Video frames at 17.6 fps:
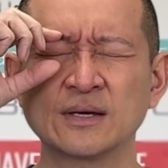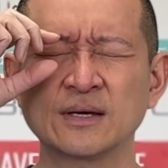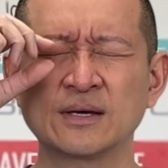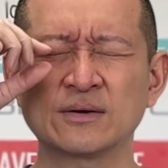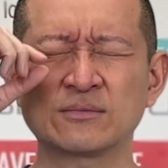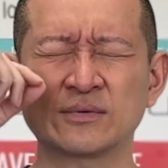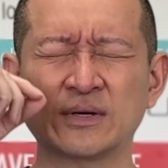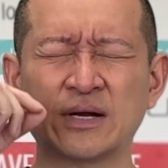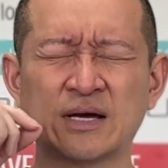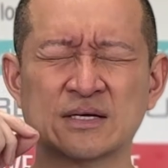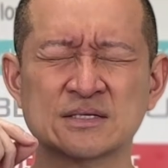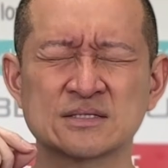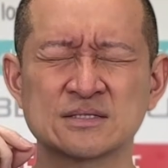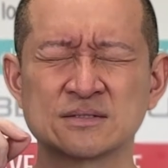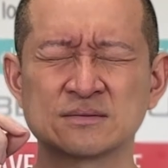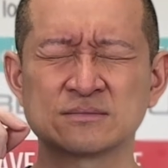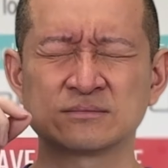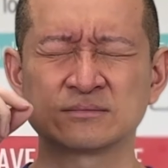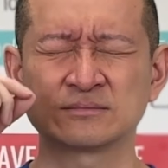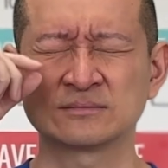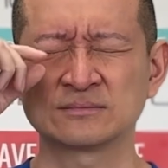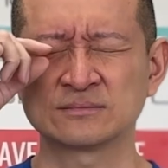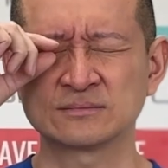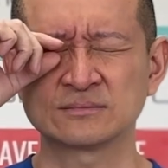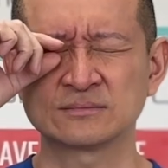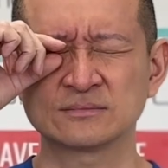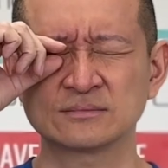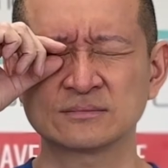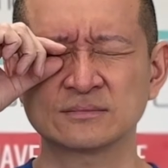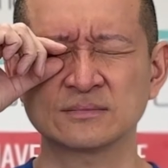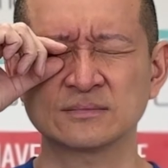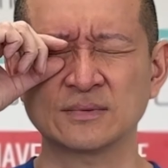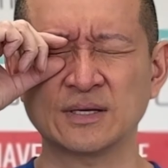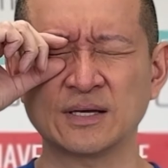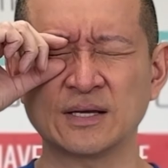And relax.
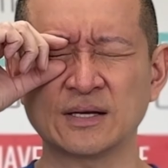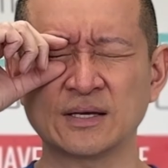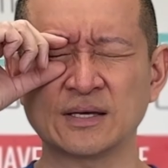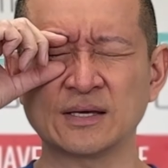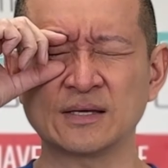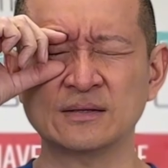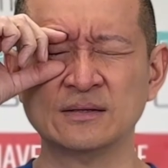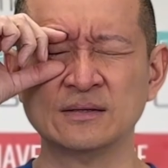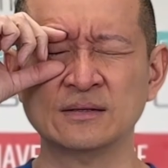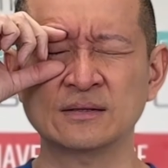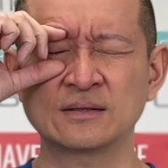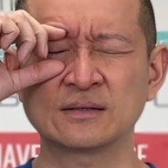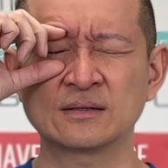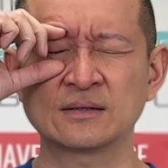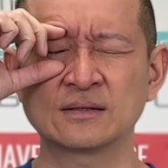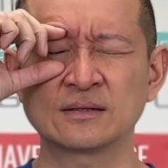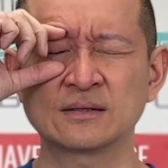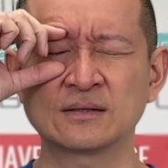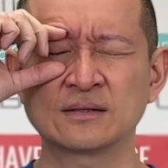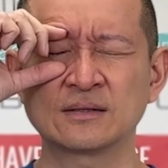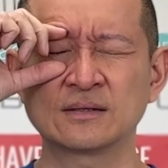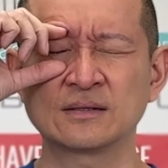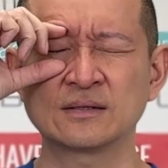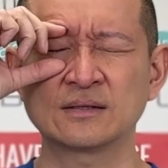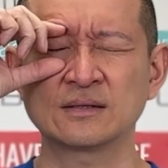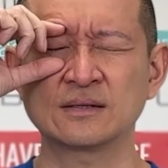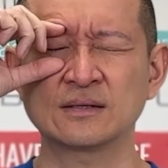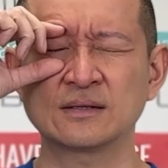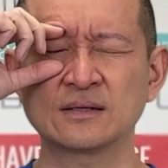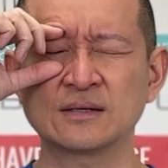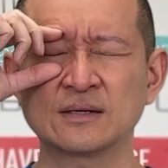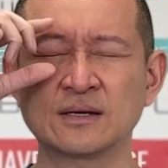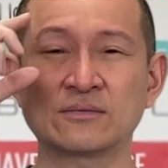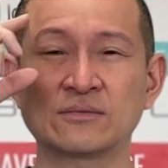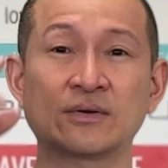And again, and